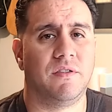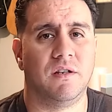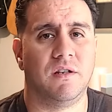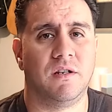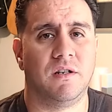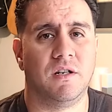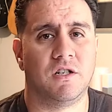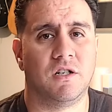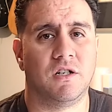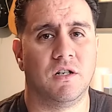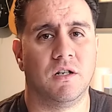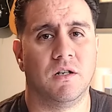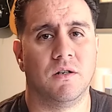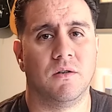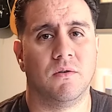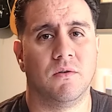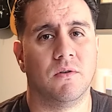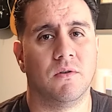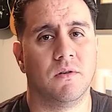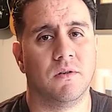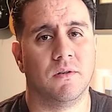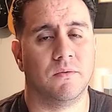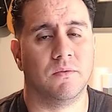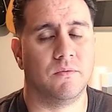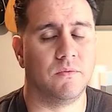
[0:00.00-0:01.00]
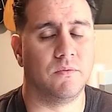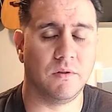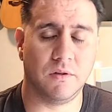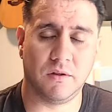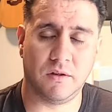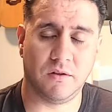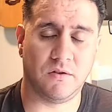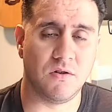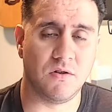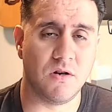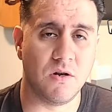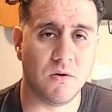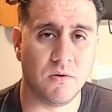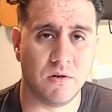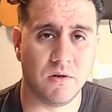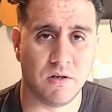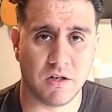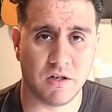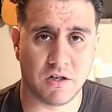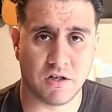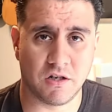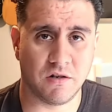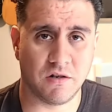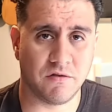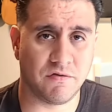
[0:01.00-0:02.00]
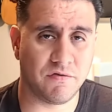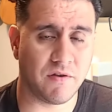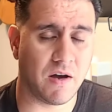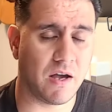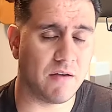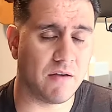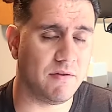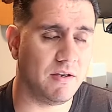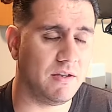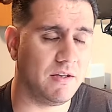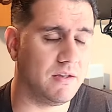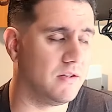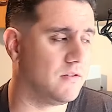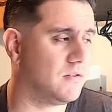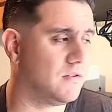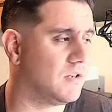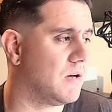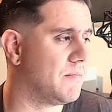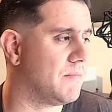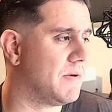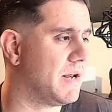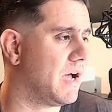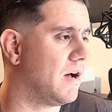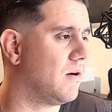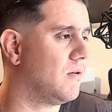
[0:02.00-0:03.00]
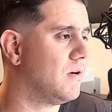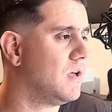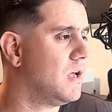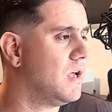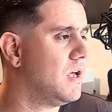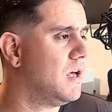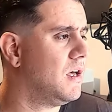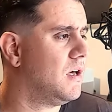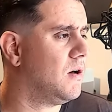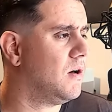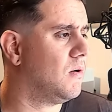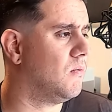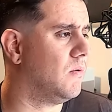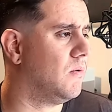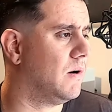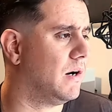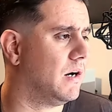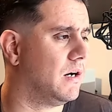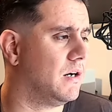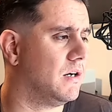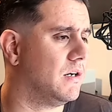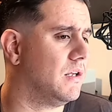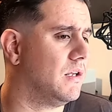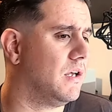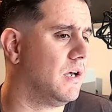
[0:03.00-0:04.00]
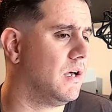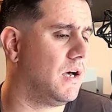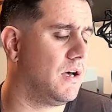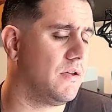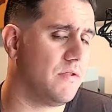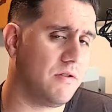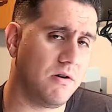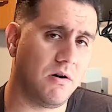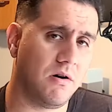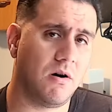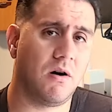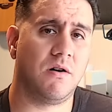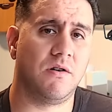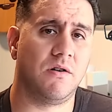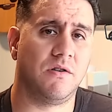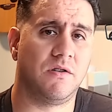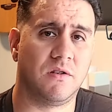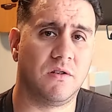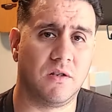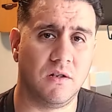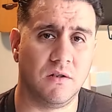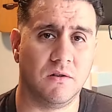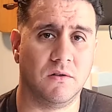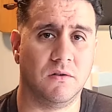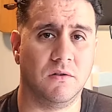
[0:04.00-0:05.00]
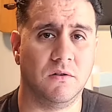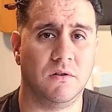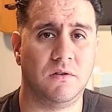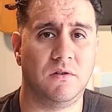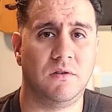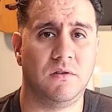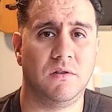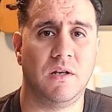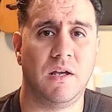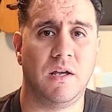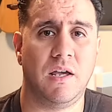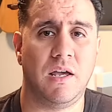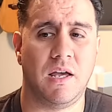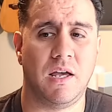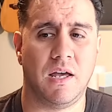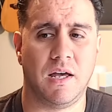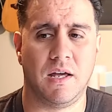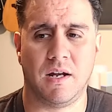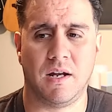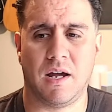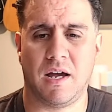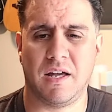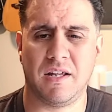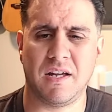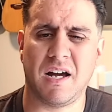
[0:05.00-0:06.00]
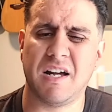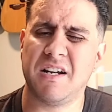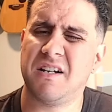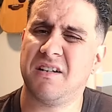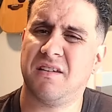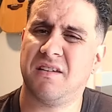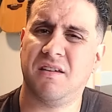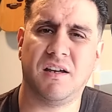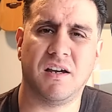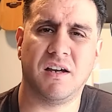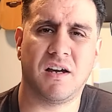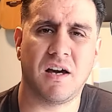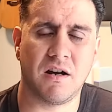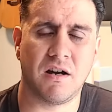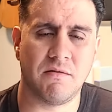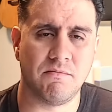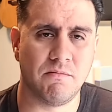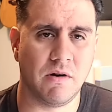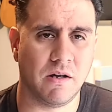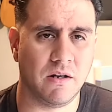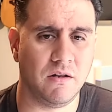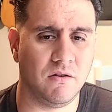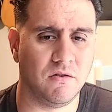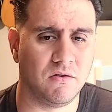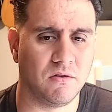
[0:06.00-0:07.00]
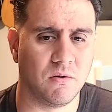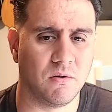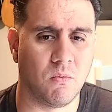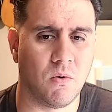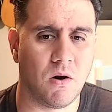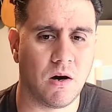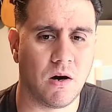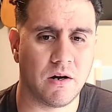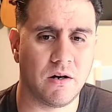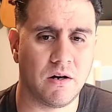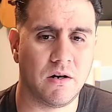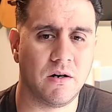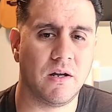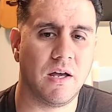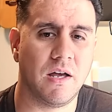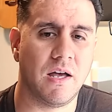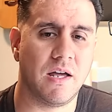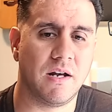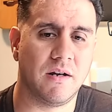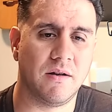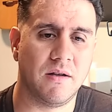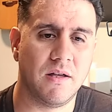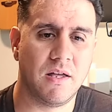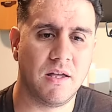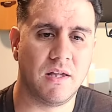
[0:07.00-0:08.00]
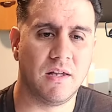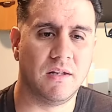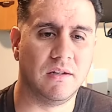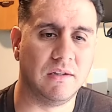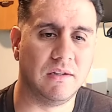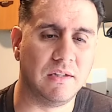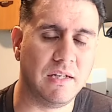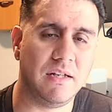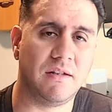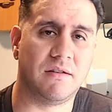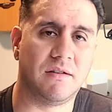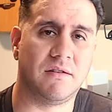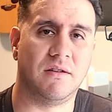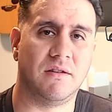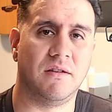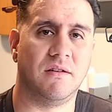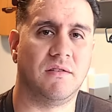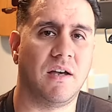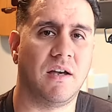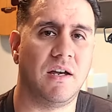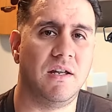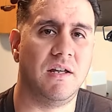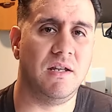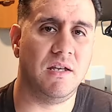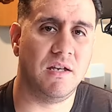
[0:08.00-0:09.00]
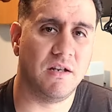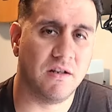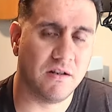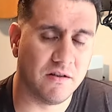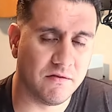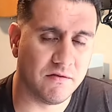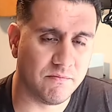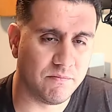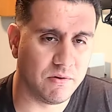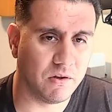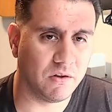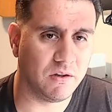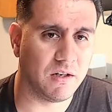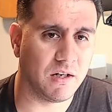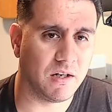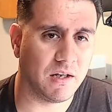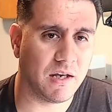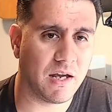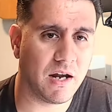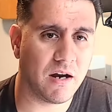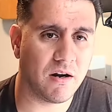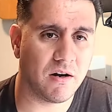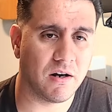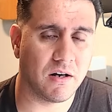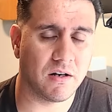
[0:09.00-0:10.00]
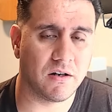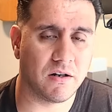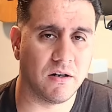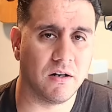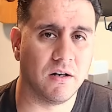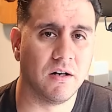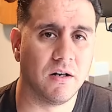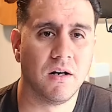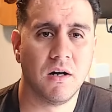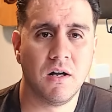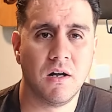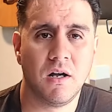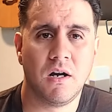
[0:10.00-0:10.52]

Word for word: edition or this new edition of 5e that's coming out where uh, there are skills and I, I just think it kind of muddies the water and leads to this idea of building a character